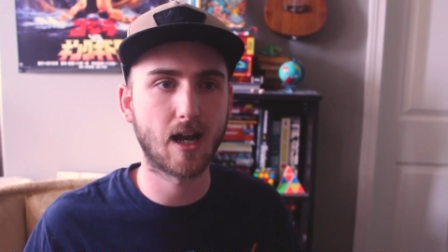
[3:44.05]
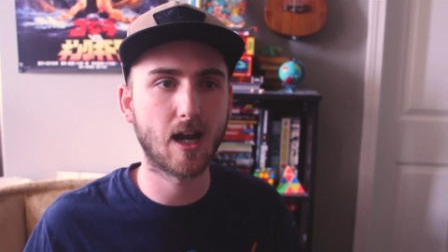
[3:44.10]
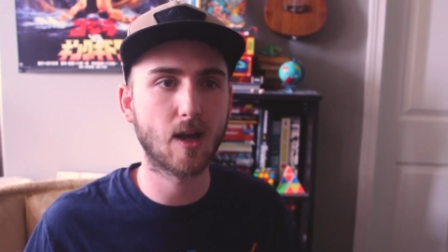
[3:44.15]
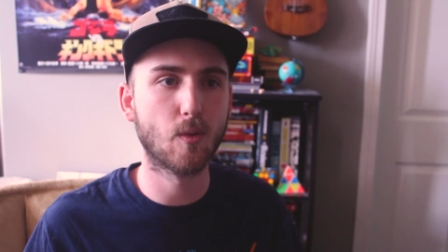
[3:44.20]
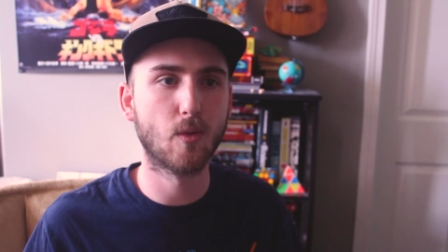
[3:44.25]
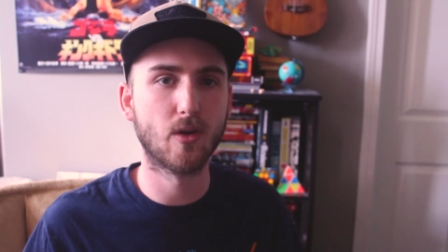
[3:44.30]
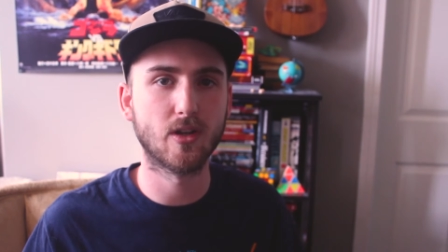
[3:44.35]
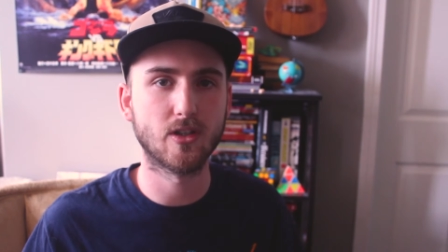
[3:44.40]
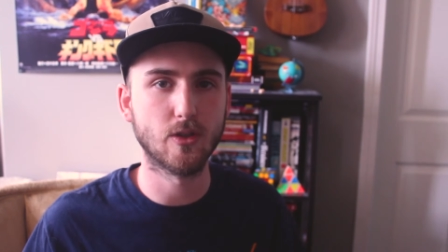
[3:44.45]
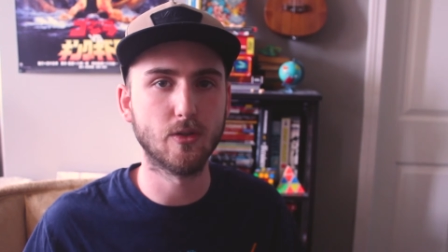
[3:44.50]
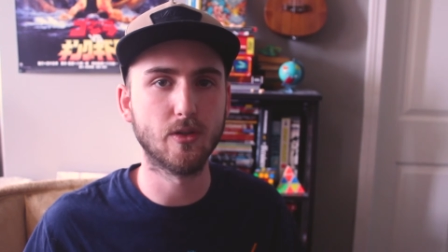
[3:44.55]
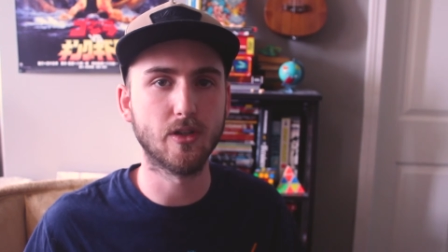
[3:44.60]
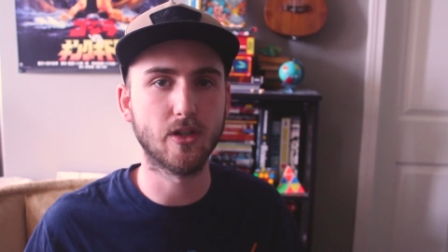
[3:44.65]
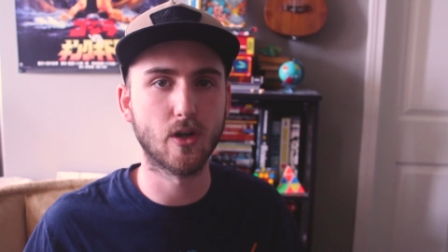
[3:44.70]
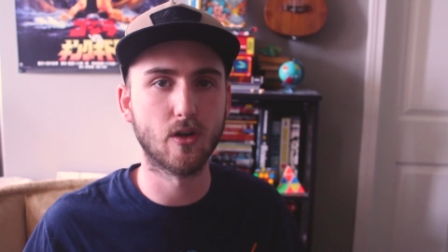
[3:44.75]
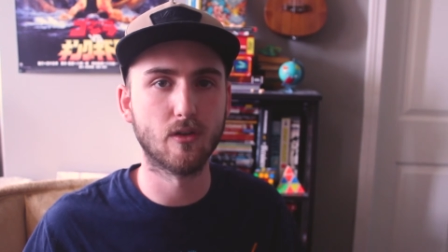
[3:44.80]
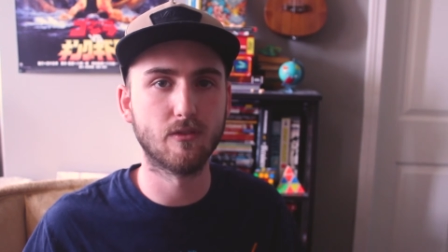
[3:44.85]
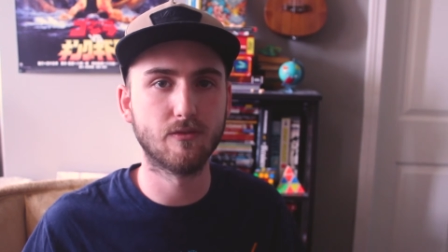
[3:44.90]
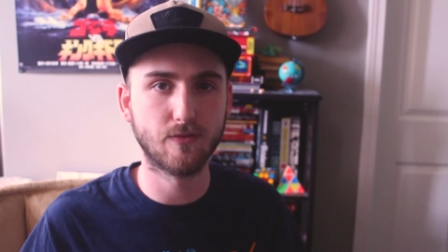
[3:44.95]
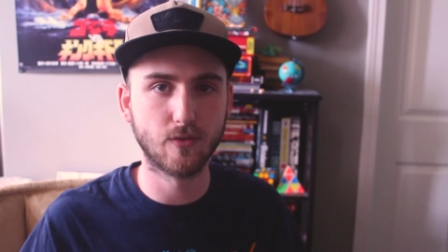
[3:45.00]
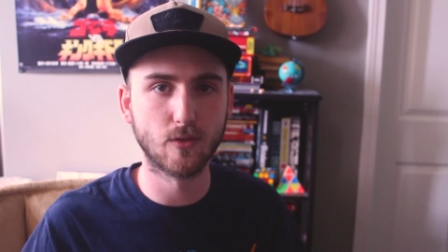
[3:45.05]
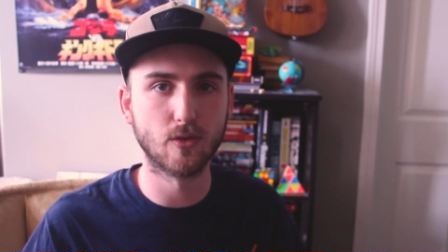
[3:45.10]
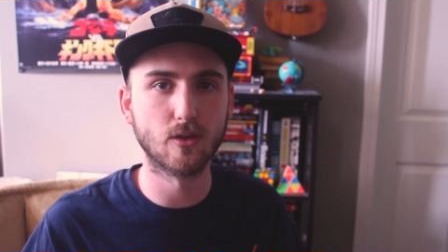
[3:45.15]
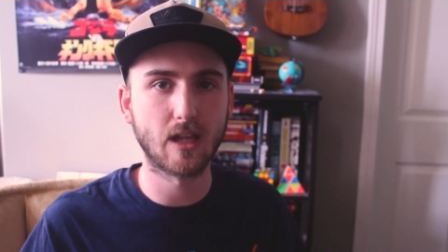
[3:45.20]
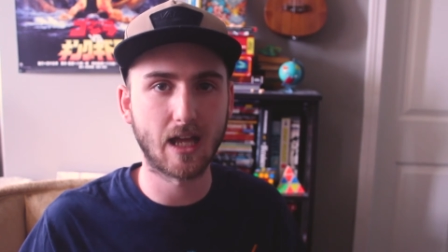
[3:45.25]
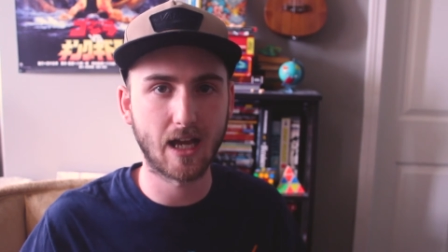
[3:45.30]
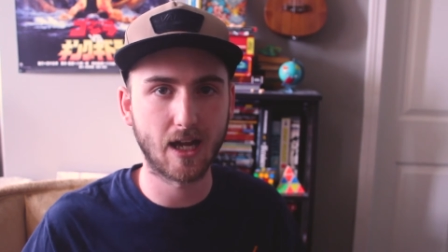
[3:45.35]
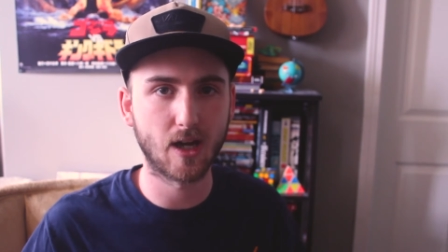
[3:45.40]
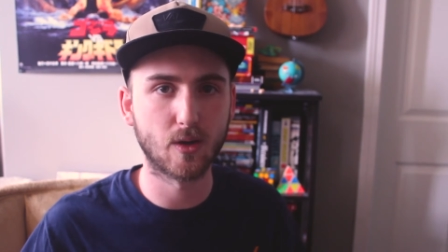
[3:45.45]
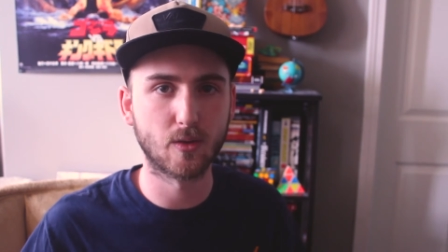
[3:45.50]
I want you to go
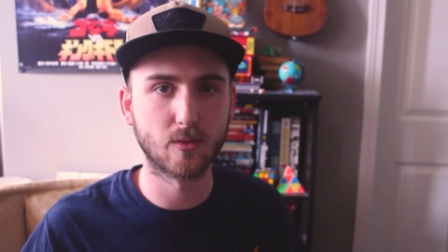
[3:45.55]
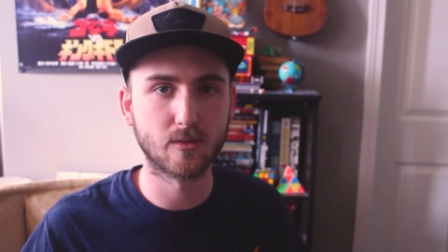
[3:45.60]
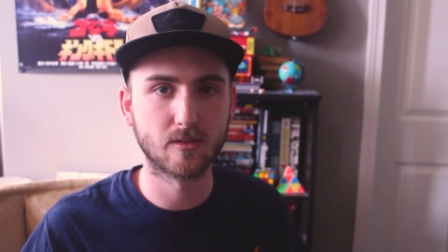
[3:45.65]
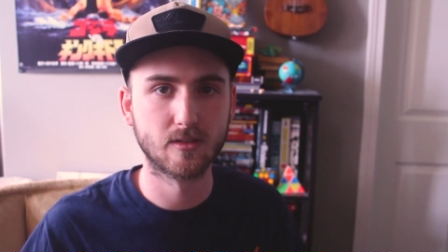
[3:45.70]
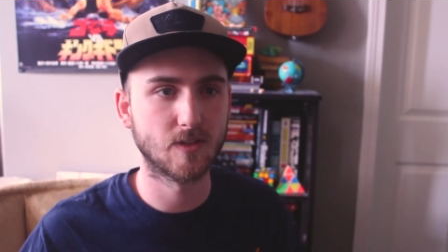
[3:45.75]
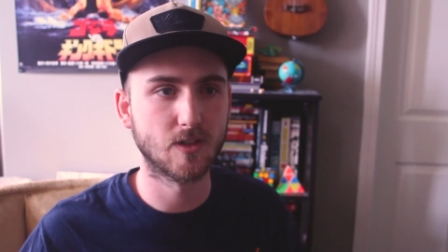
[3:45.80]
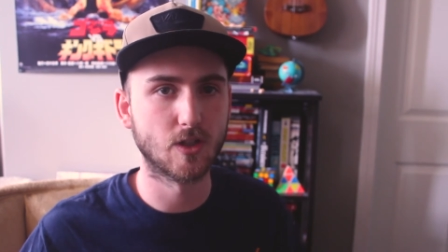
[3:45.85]
full out,